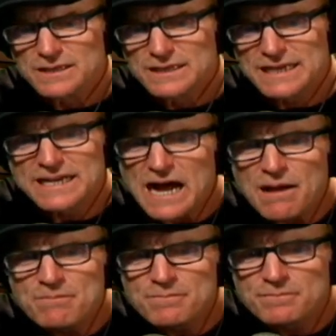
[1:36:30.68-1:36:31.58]

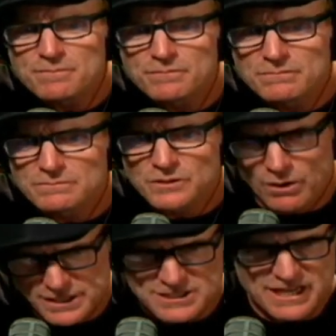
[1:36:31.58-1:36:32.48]
I'm
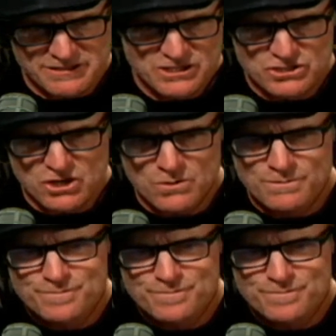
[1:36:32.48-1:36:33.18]
going to tell you, Joe,